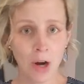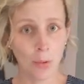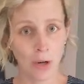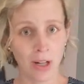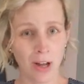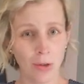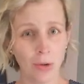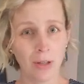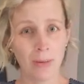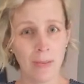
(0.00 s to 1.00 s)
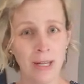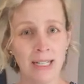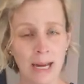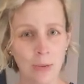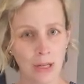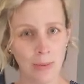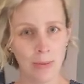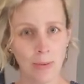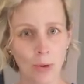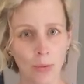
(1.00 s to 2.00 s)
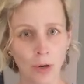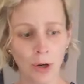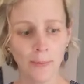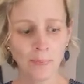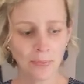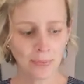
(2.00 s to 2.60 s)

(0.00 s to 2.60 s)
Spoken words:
I thought that maybe the 10 would give me a bit more room,